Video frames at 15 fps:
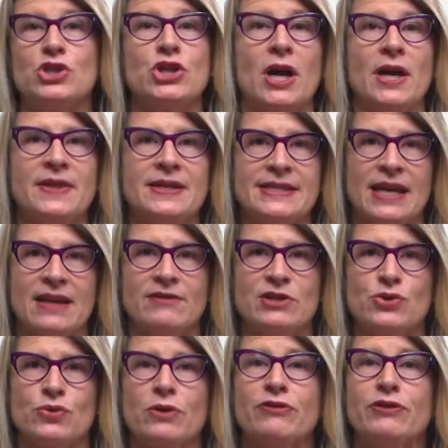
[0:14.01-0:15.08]
John the
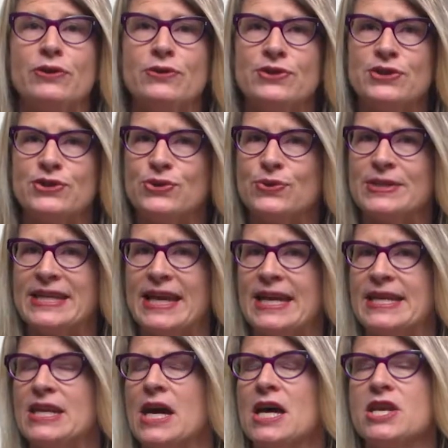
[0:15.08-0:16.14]
Savage refuses to
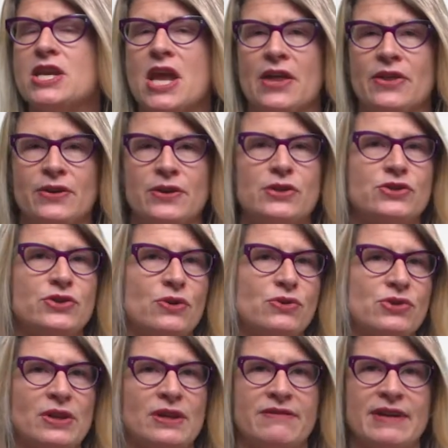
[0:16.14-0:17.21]
attend another
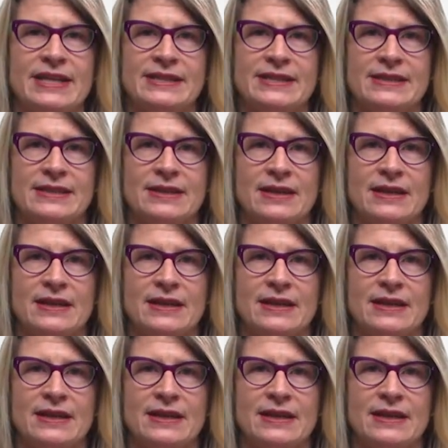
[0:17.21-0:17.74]
social event.